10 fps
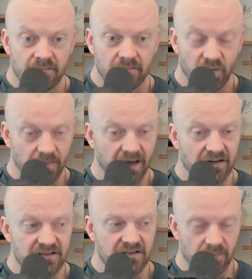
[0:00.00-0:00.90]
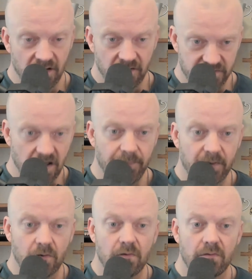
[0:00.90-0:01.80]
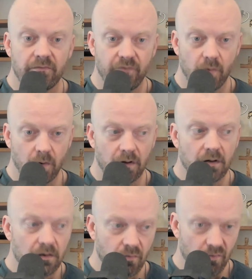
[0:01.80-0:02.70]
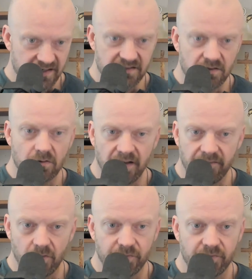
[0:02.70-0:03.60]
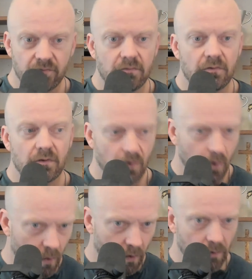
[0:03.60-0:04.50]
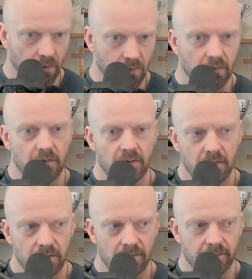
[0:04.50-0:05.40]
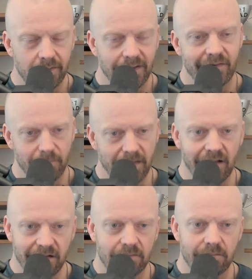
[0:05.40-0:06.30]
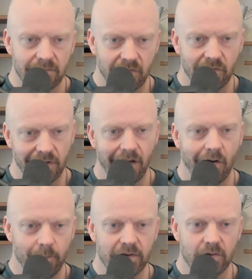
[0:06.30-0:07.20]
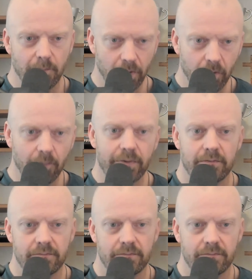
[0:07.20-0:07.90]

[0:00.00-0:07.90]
With magnesium, think of topical for raising your levels. Oral is mainly good at helping you poop.